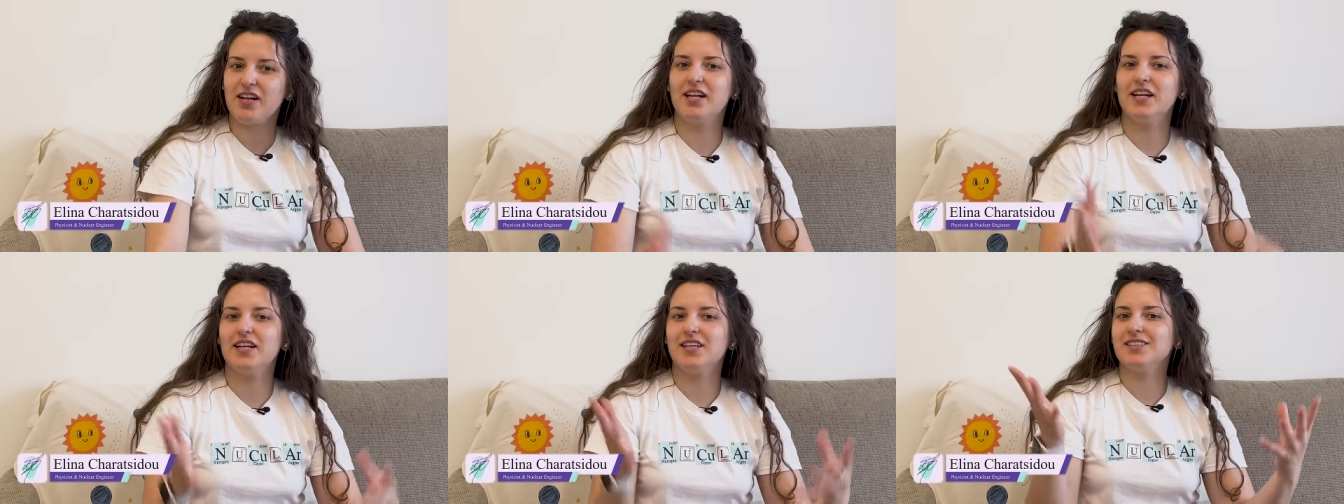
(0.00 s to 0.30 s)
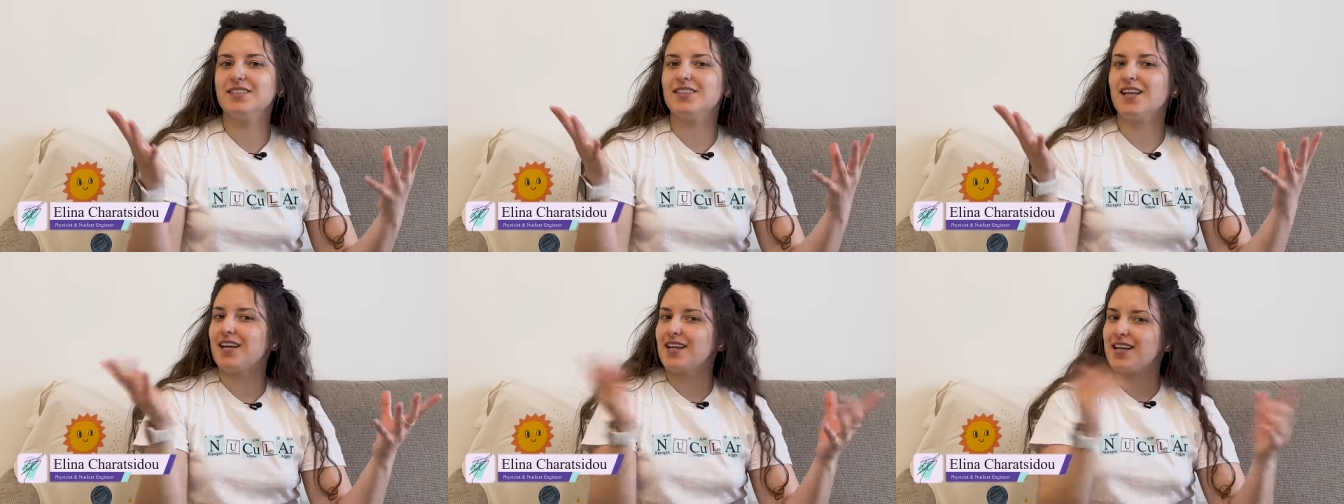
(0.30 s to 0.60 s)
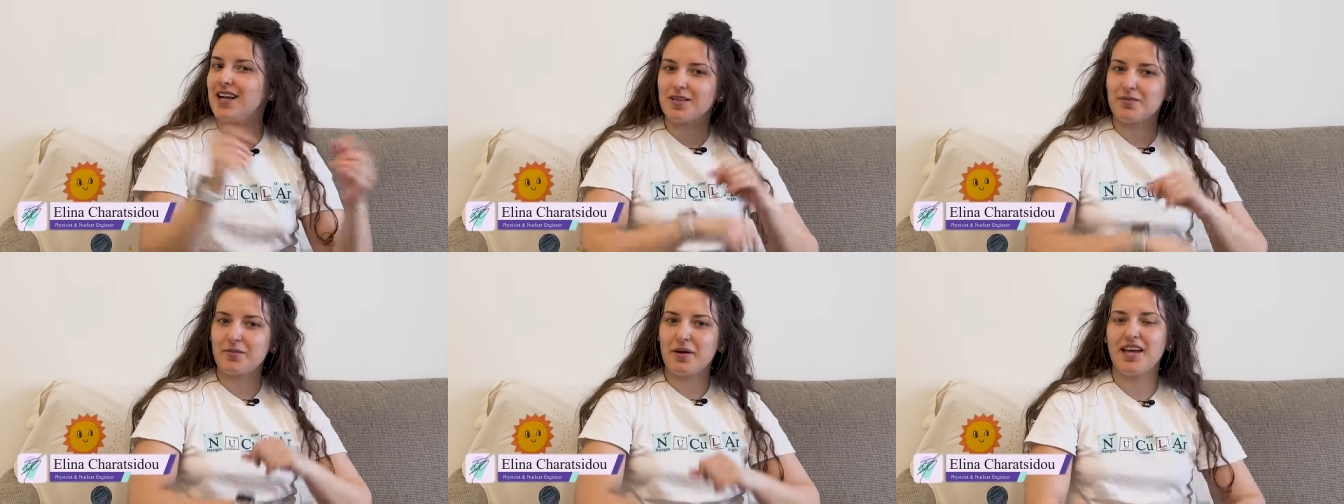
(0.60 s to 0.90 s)
and I
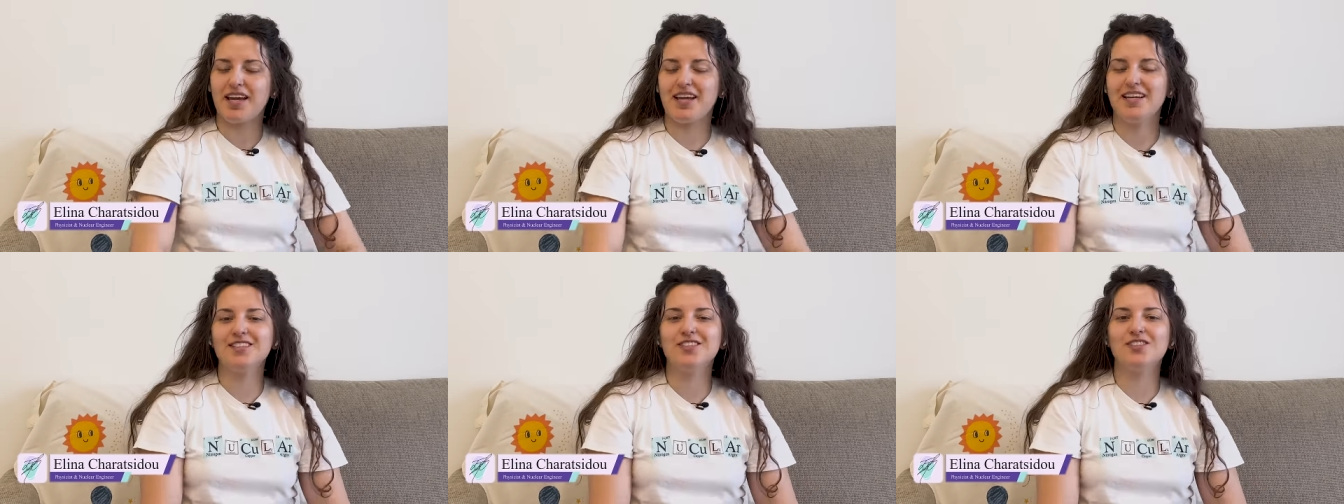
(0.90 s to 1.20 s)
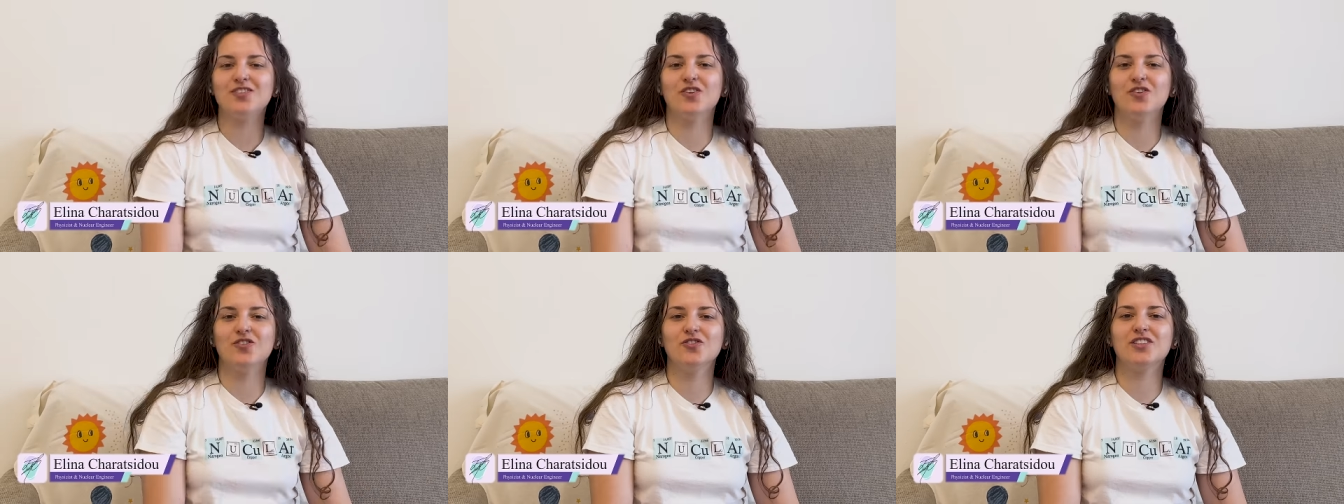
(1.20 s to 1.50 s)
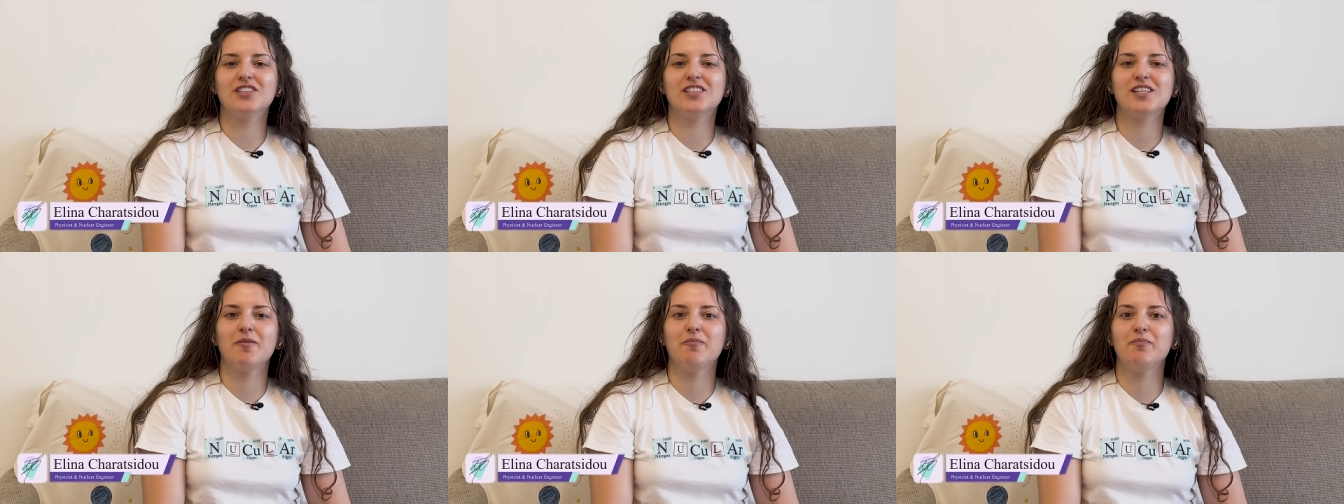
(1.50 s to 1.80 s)
got my hands on
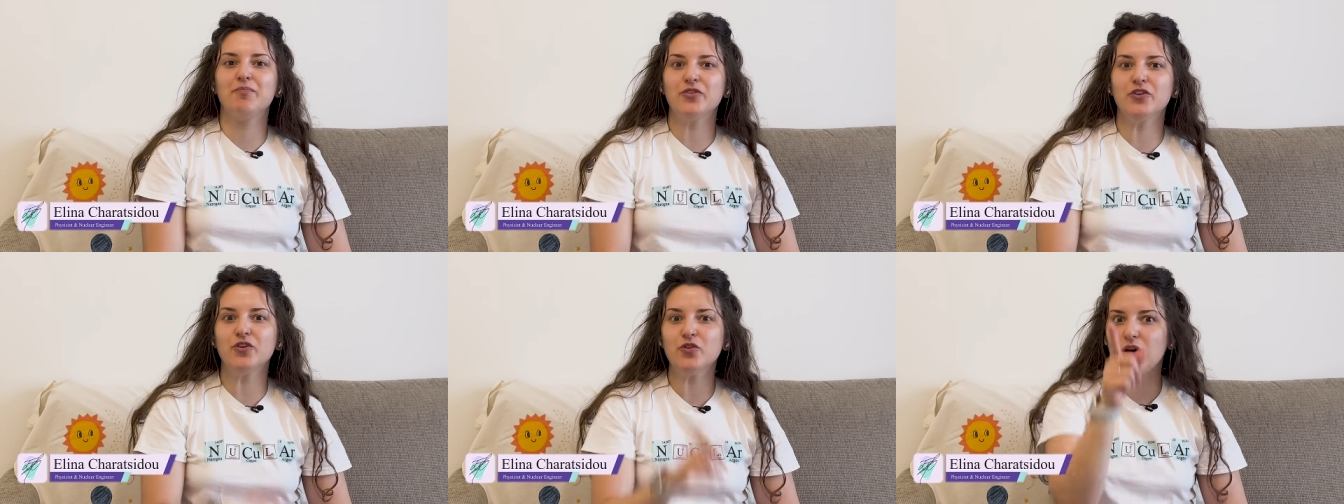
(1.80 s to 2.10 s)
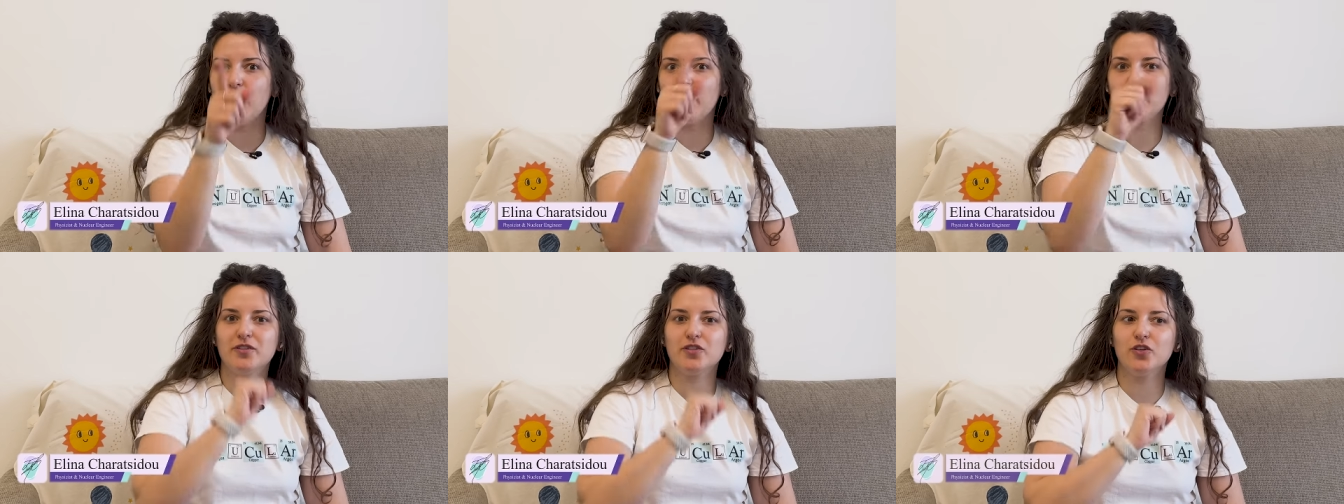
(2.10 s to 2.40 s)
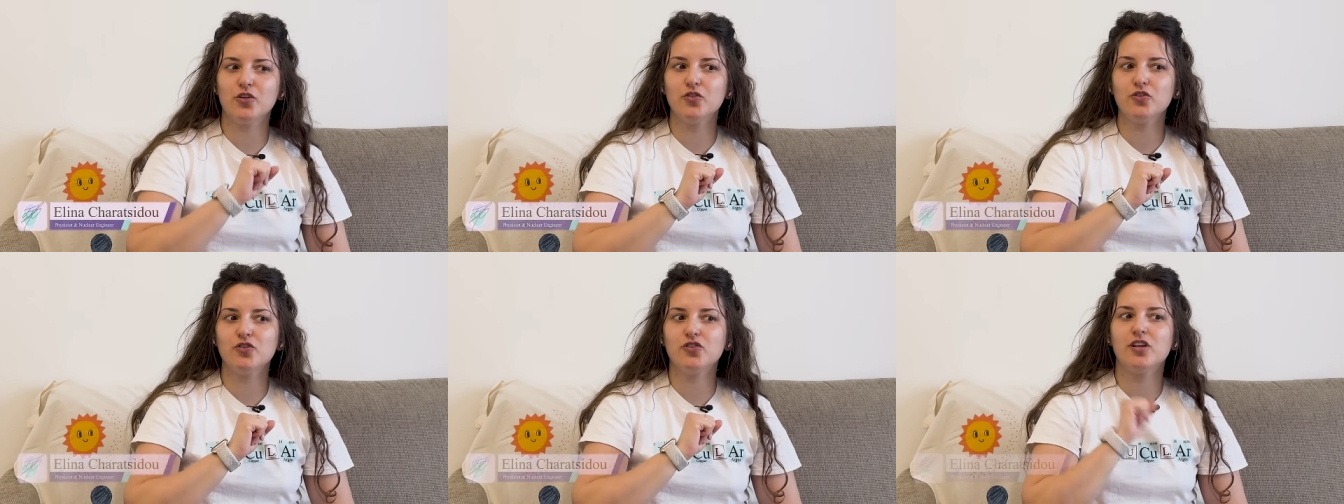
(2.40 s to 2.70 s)
some new
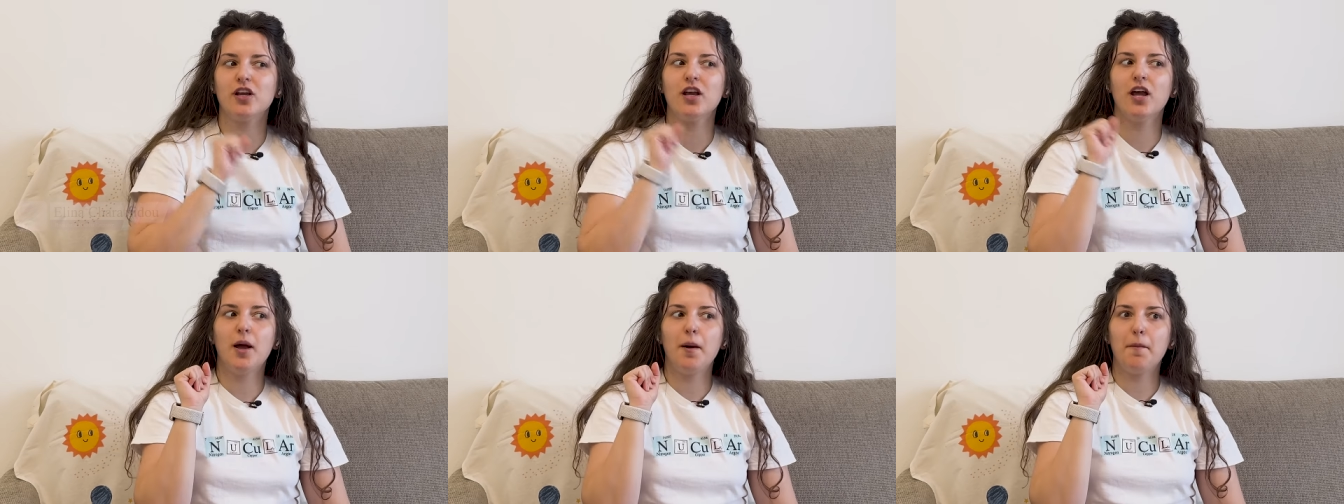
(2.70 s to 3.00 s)
episodes.